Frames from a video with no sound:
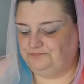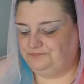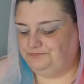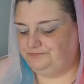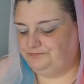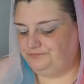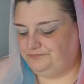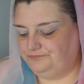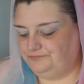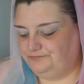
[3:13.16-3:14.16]

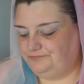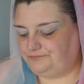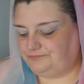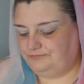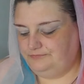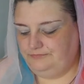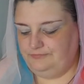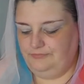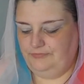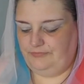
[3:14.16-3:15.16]
No one is speaking in this clip.